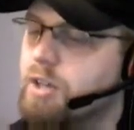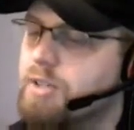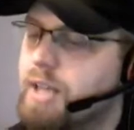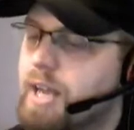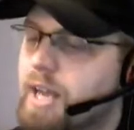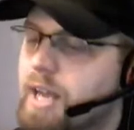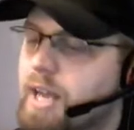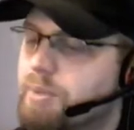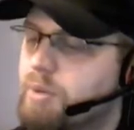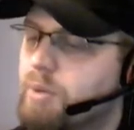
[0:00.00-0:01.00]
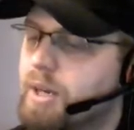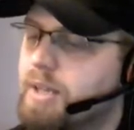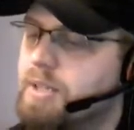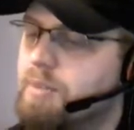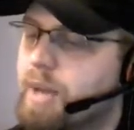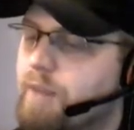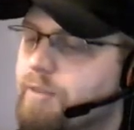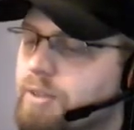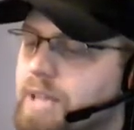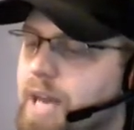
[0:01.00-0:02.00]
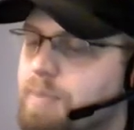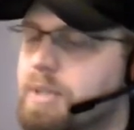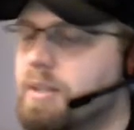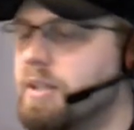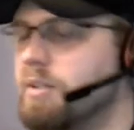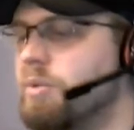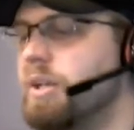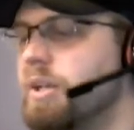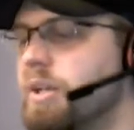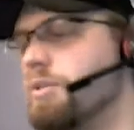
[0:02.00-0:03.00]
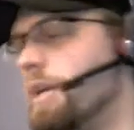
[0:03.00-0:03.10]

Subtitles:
is 4 mana total, 3